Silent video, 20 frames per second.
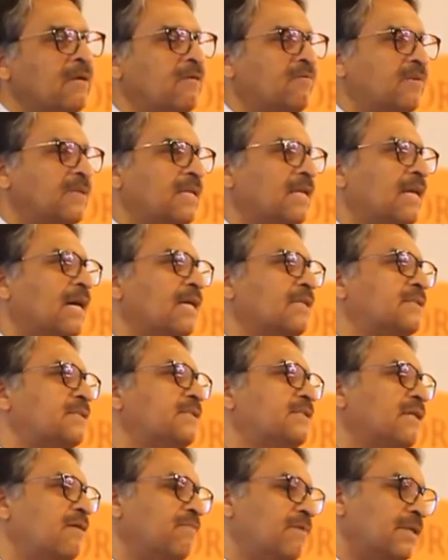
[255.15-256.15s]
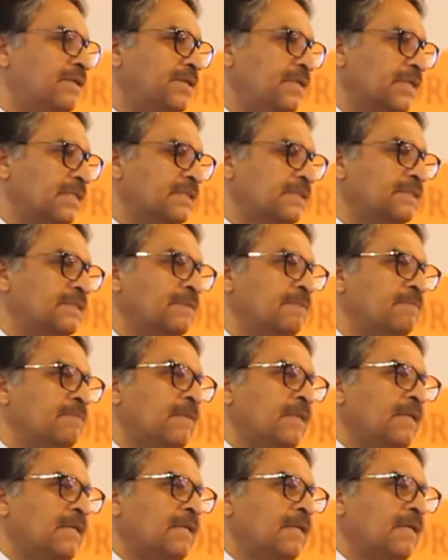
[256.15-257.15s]
for the last several years,
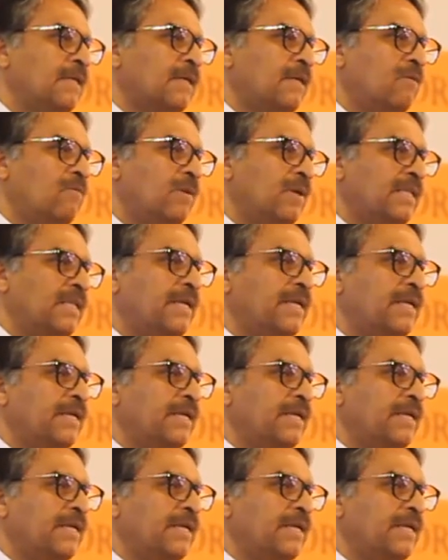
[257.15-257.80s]
whether